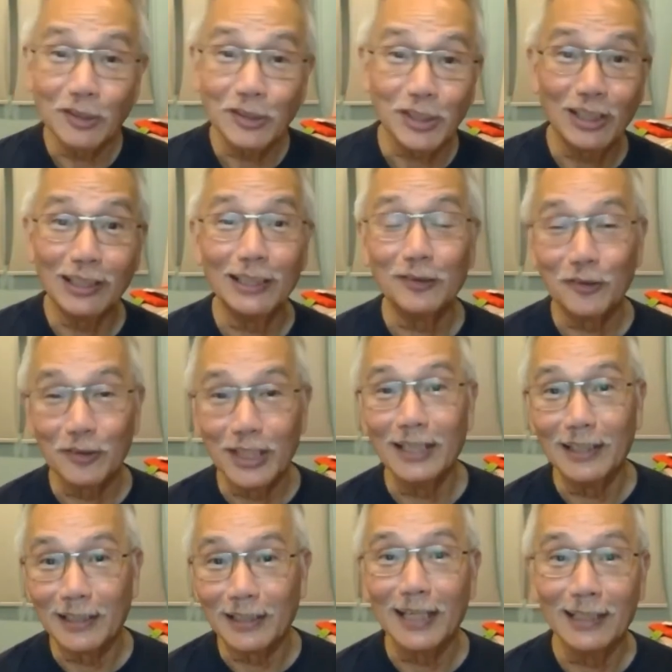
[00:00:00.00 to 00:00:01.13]
Unfortunately,
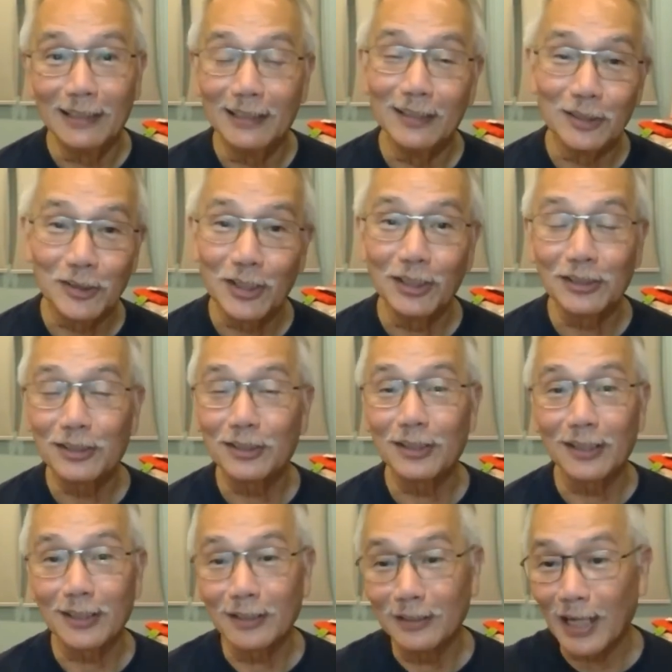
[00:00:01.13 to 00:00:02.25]
today, again, in the
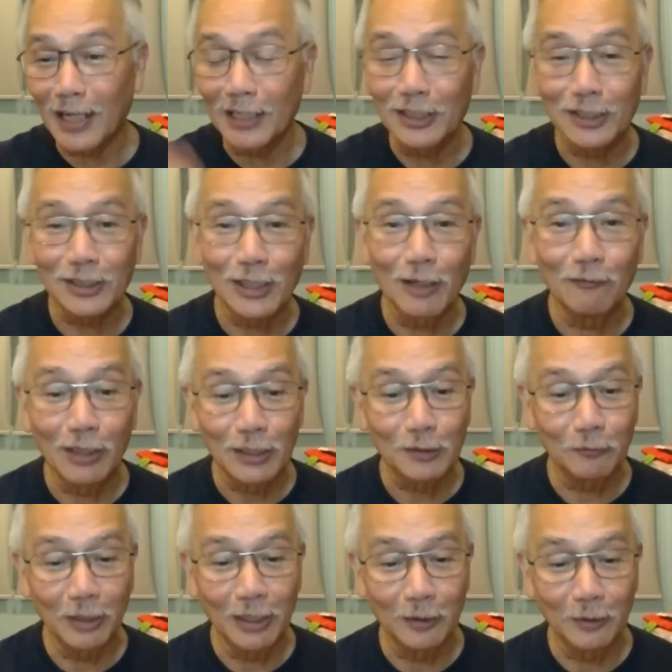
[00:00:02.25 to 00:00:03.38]
church, uh, in the highest
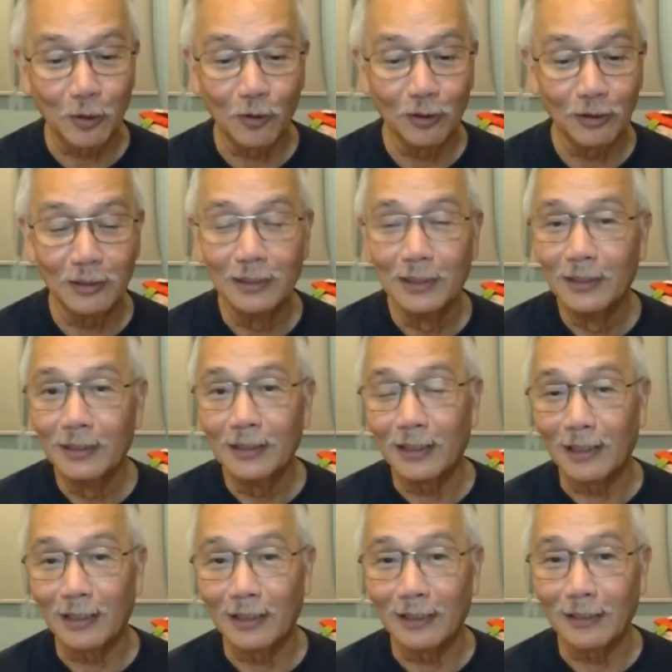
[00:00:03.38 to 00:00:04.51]
levels, we're told
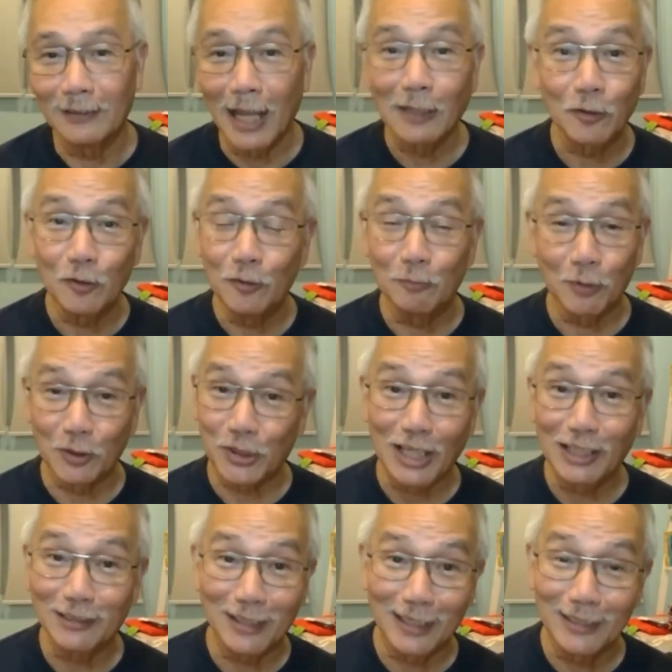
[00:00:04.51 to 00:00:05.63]
uh, not to
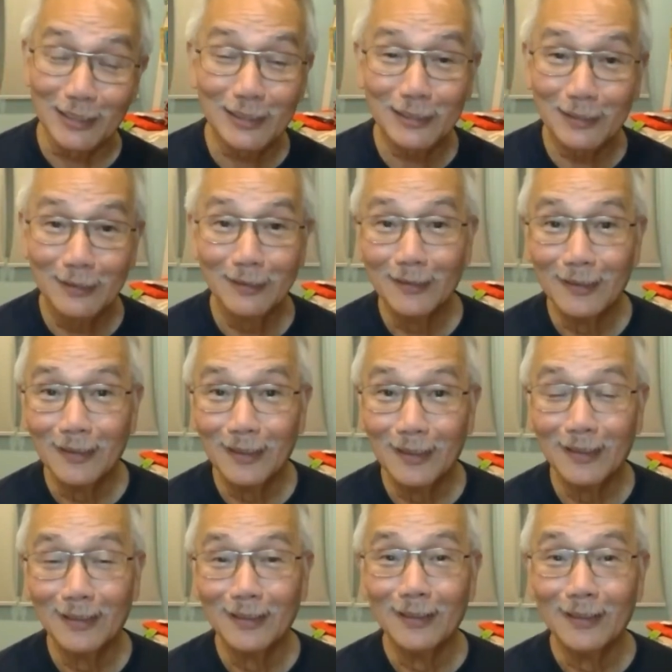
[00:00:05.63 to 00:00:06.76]
proselytize.
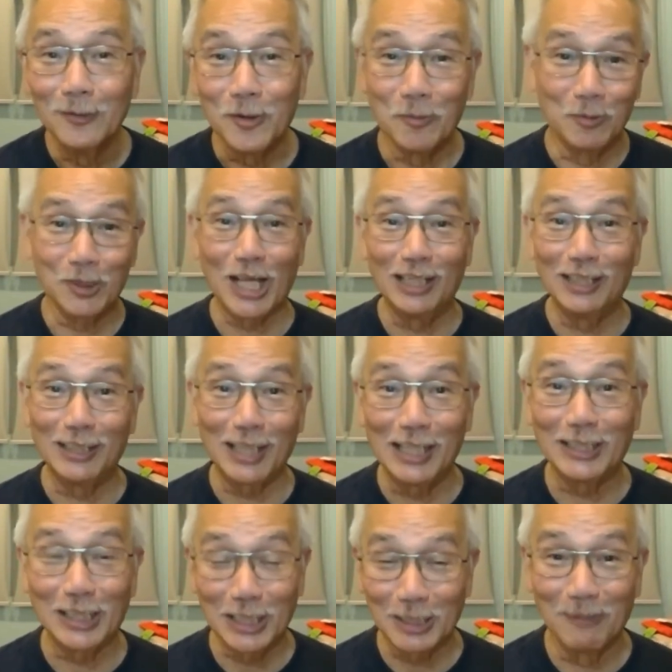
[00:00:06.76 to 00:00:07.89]
To
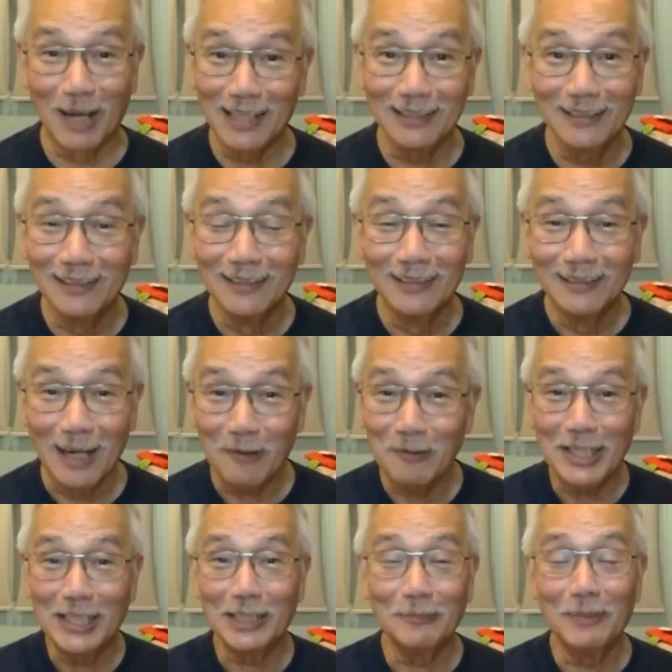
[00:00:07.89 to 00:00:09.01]
proselytize is bad.
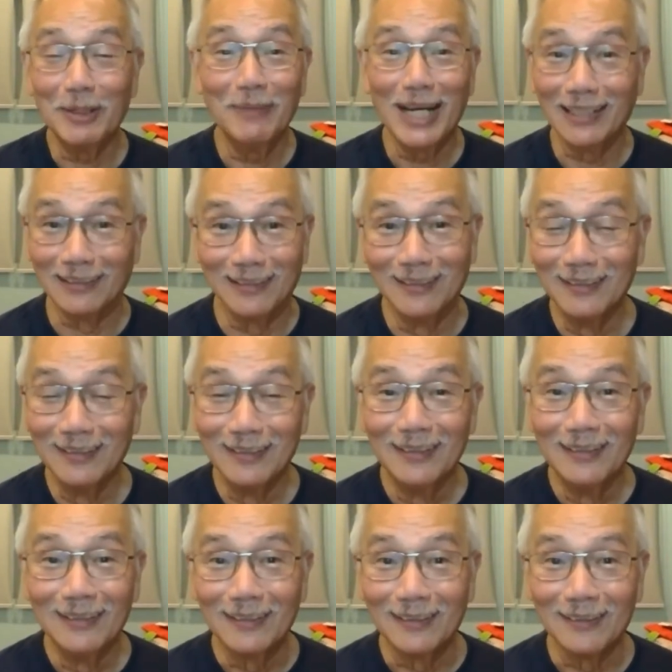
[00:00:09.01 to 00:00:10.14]
How can it be bad?
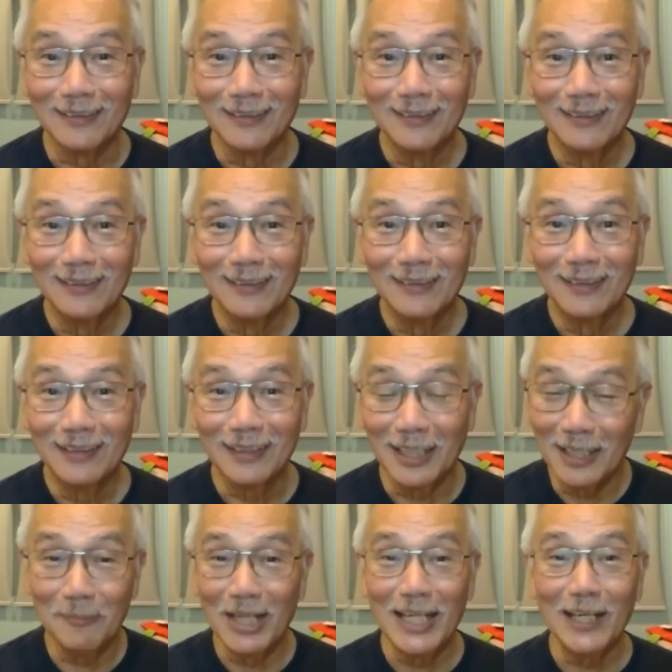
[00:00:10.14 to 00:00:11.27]
No.
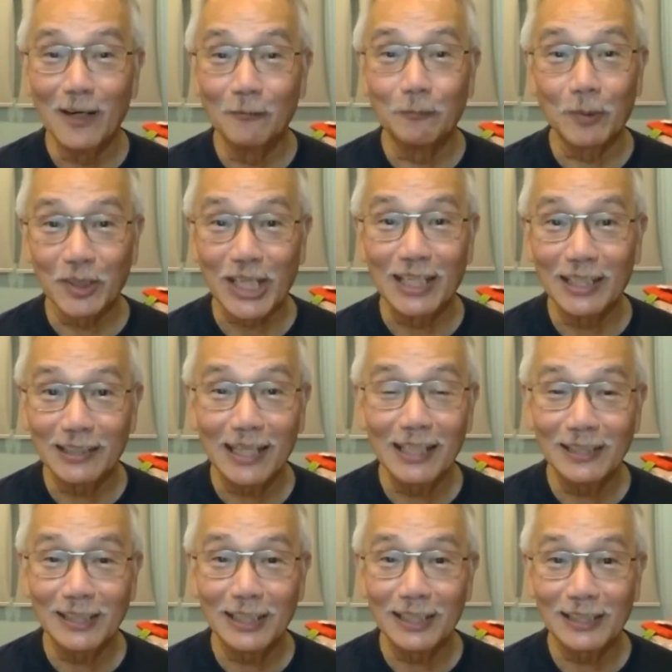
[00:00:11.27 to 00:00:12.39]
The meaning of
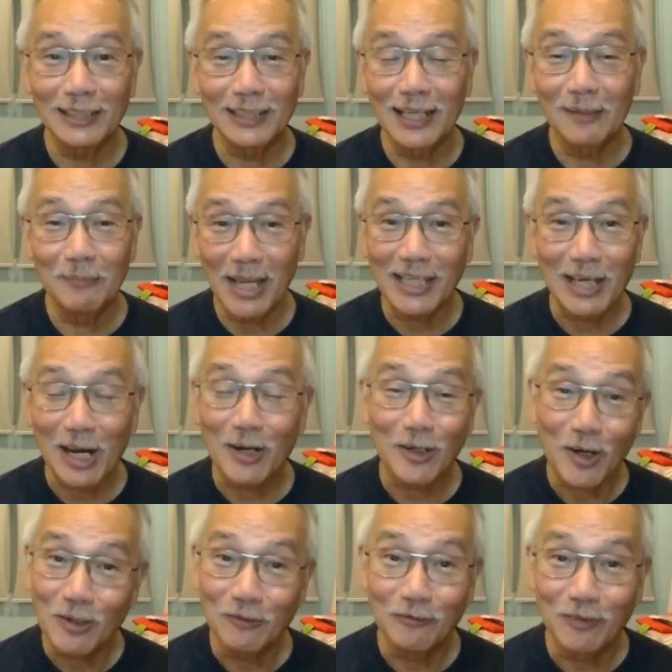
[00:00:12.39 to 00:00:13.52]
proselytize is uh,
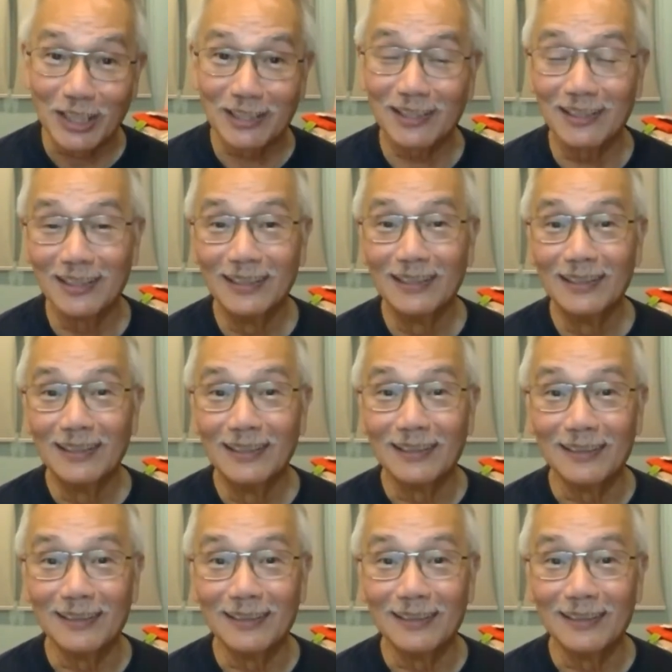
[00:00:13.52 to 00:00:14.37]
making a convert.